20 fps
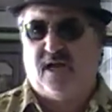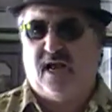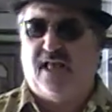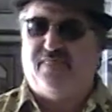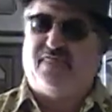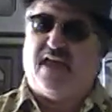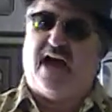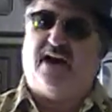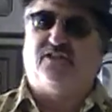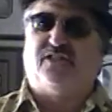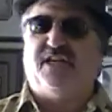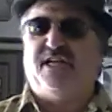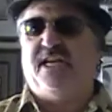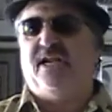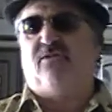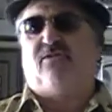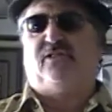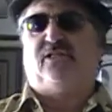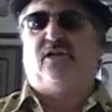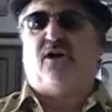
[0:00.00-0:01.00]
1,000
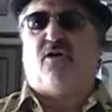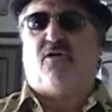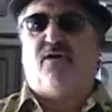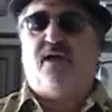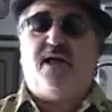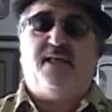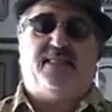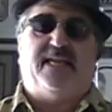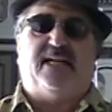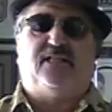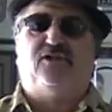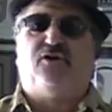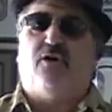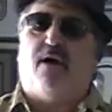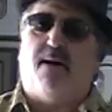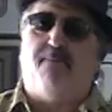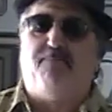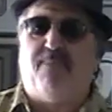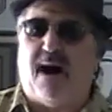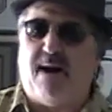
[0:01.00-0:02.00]
years ago. That's your
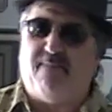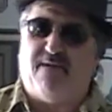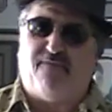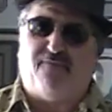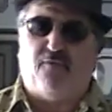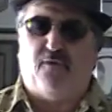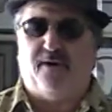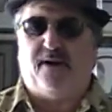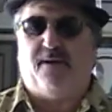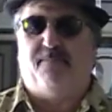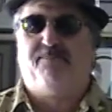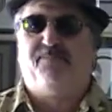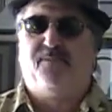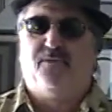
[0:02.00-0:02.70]
Obama for you.